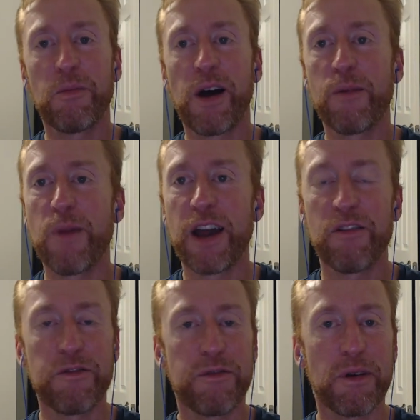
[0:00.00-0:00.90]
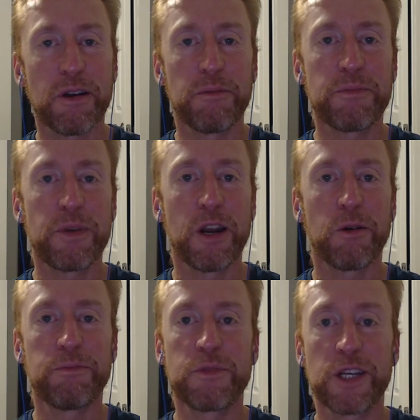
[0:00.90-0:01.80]
I might have
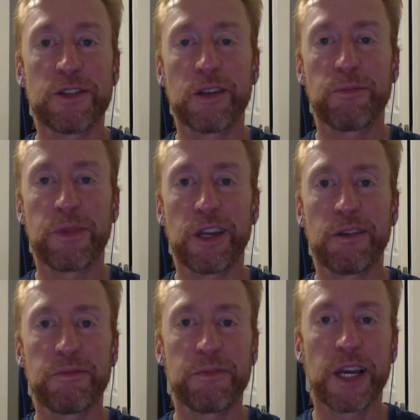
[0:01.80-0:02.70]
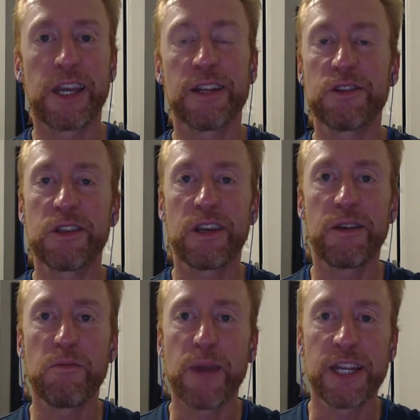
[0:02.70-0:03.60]
said something against
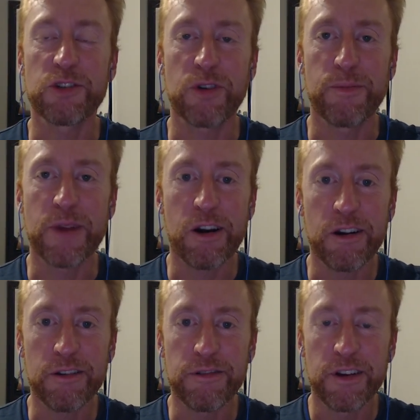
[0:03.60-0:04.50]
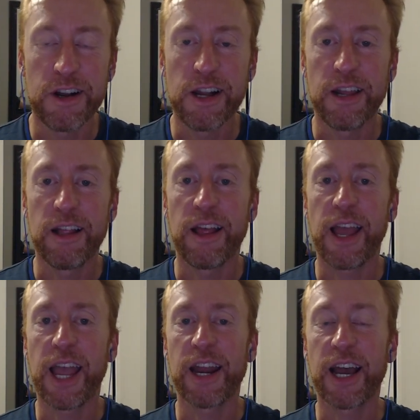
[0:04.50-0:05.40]
the mainstream narrative,
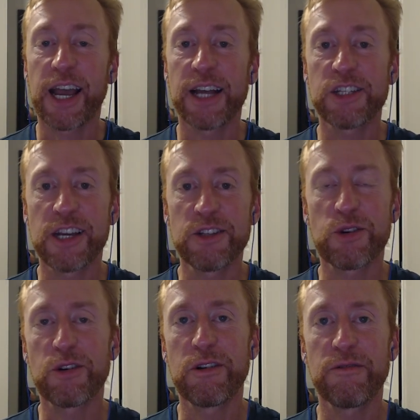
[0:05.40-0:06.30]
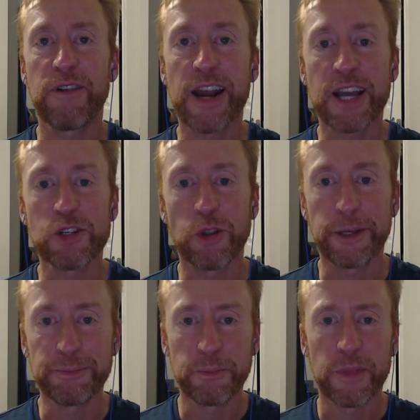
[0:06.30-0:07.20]
and I got censored
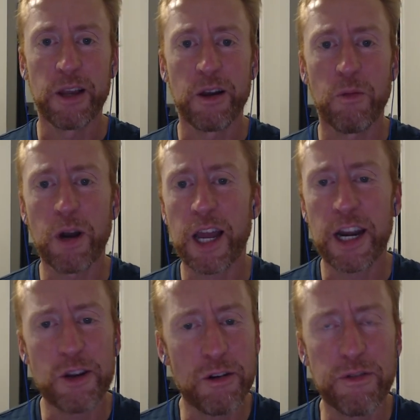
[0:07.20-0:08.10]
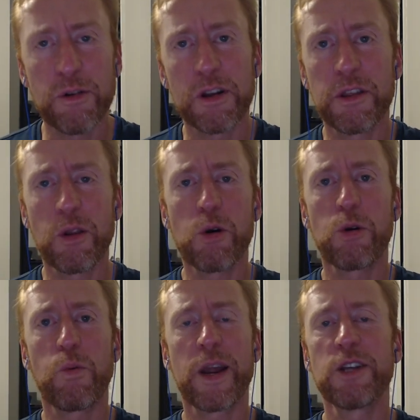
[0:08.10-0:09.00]
financially. What could I do for the local
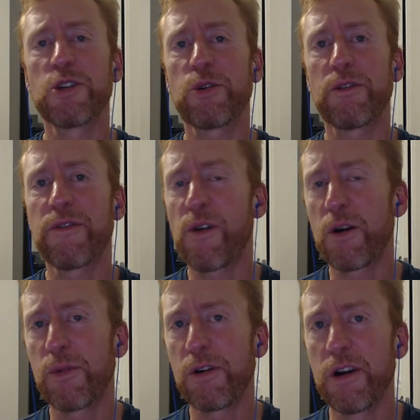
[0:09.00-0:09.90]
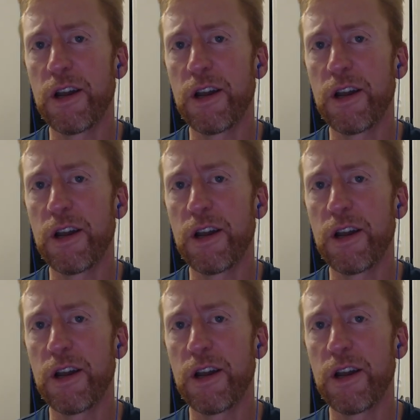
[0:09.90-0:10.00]
rancher or farmer